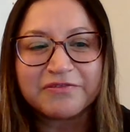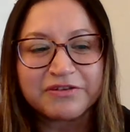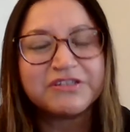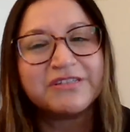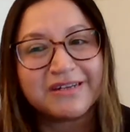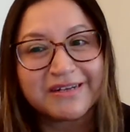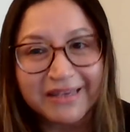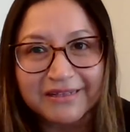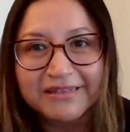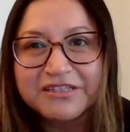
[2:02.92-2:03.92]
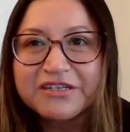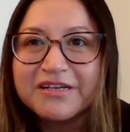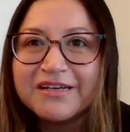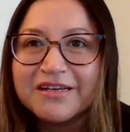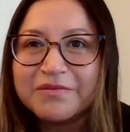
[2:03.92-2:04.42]
first studied English,
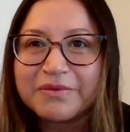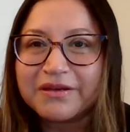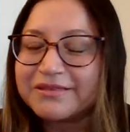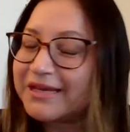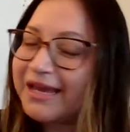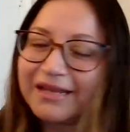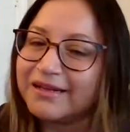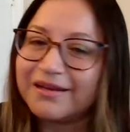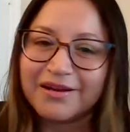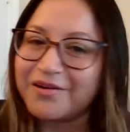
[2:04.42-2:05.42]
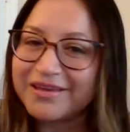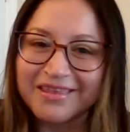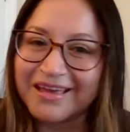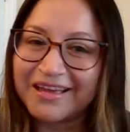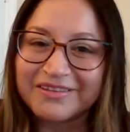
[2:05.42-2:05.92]
because I had no
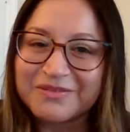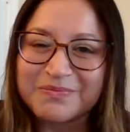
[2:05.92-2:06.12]
idea how to